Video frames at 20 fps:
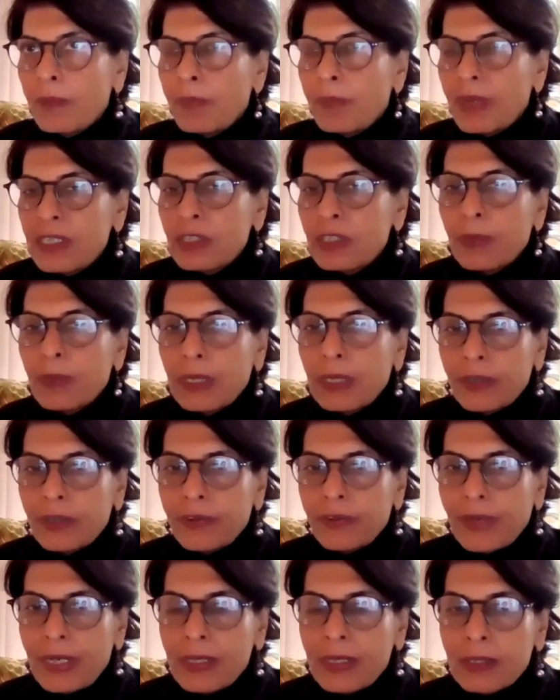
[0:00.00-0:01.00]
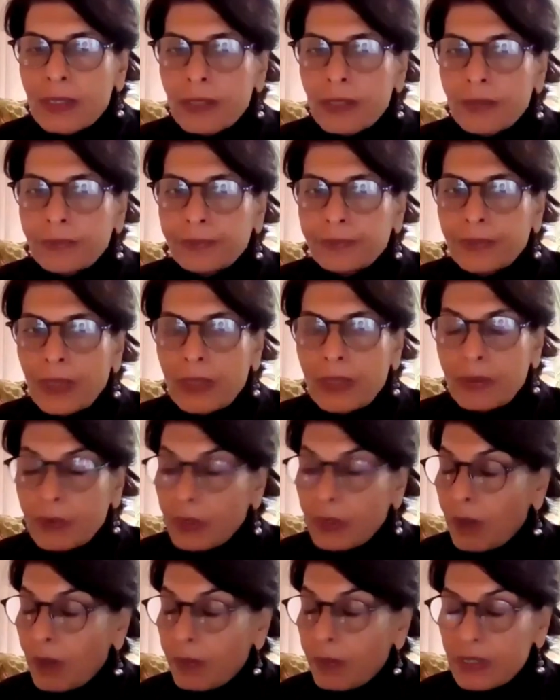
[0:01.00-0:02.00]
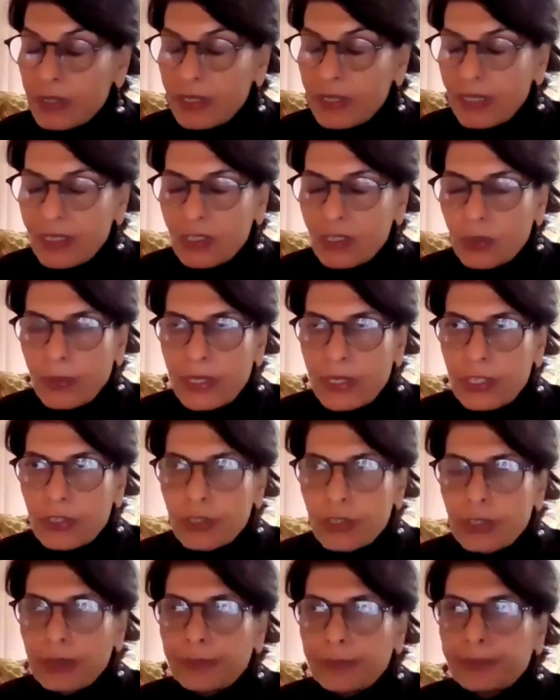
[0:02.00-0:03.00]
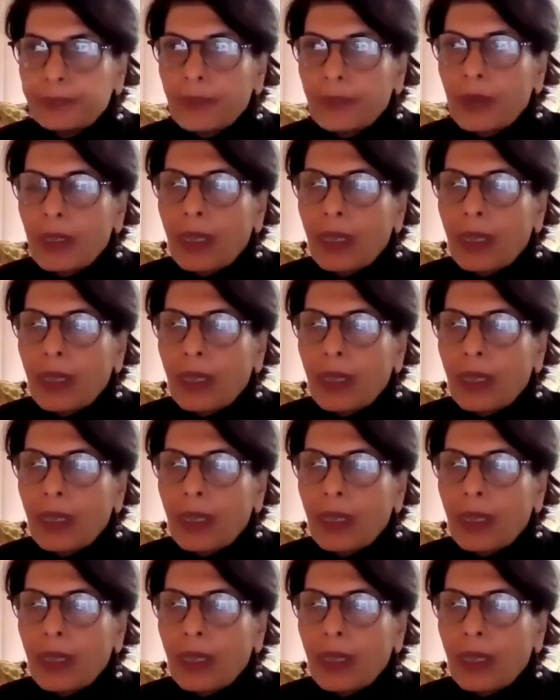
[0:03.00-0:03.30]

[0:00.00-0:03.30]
must be addressed. It's a common sense question.